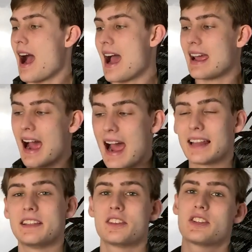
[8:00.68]
I
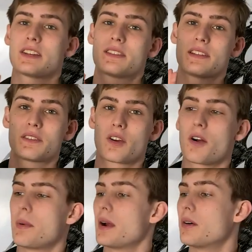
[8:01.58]
highly suggest this
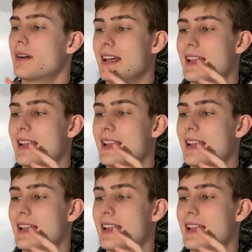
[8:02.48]
scar barrel.